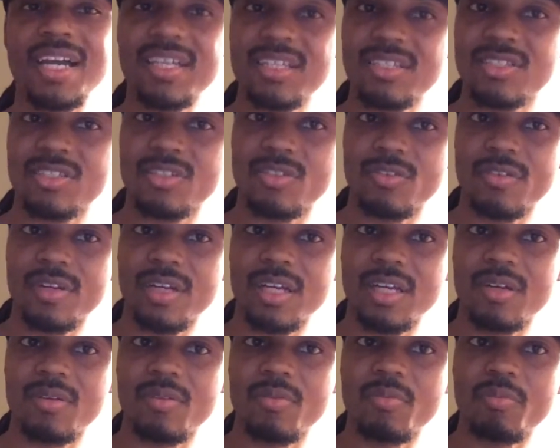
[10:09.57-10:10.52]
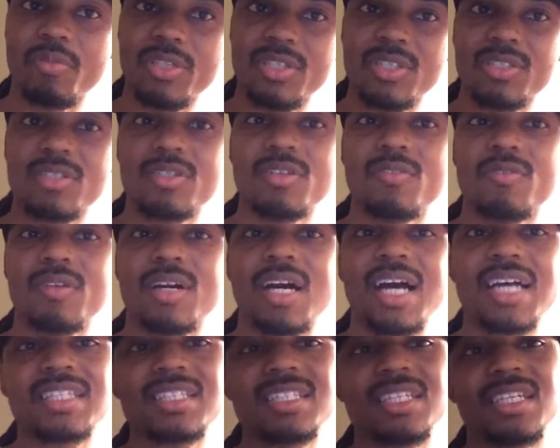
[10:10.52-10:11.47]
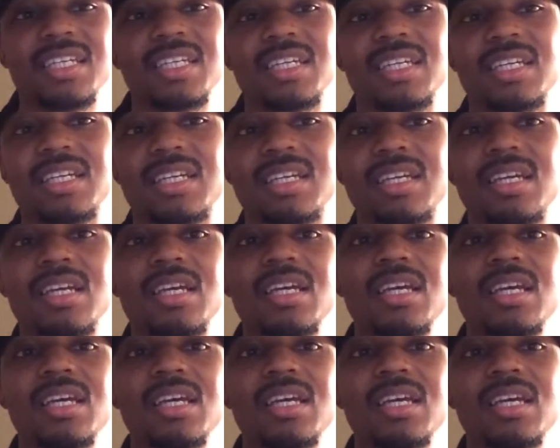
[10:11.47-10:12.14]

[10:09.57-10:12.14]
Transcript: Instagram. But you know what I said?